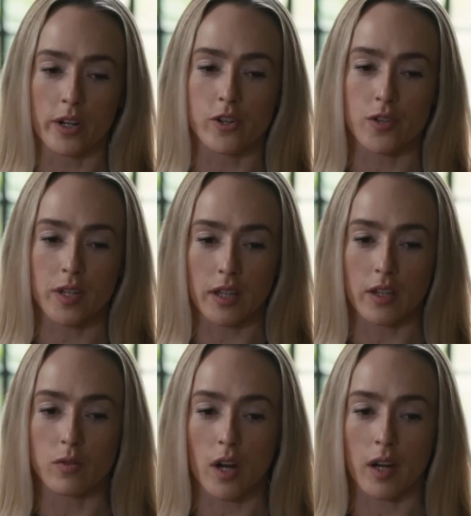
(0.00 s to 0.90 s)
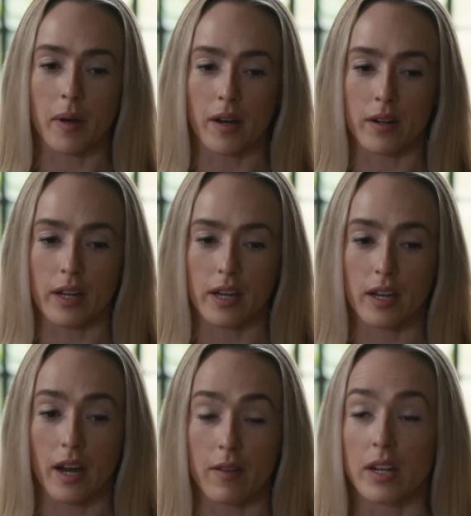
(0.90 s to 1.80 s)
interesting that you talk about
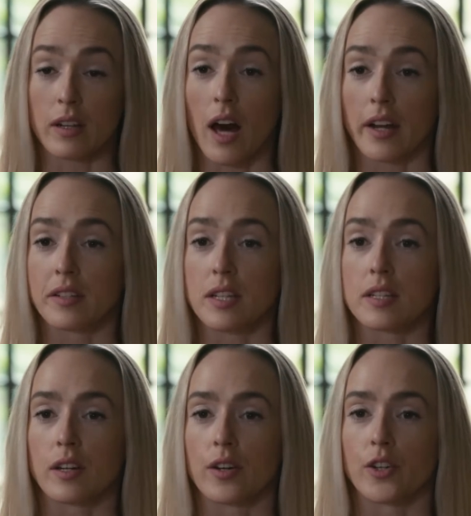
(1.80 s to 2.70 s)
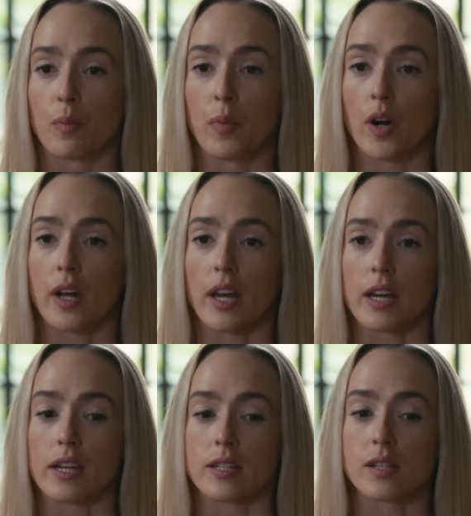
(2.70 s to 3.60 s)
kind of in a lot of detail in your book
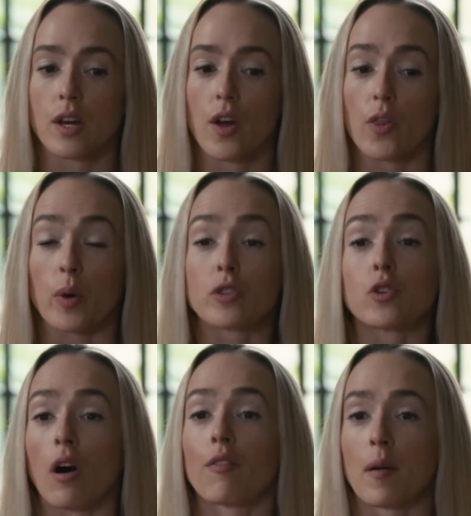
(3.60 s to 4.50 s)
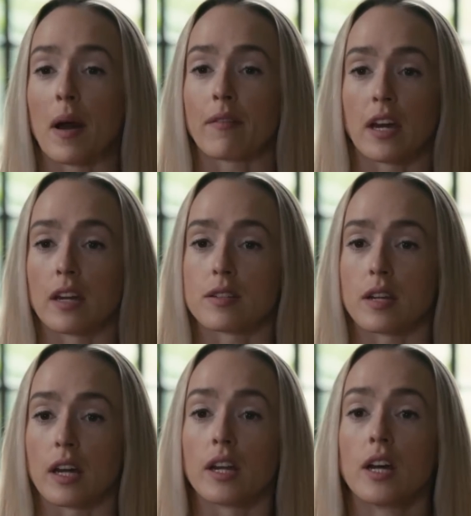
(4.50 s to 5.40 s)
is the withdrawal from Afghanistan.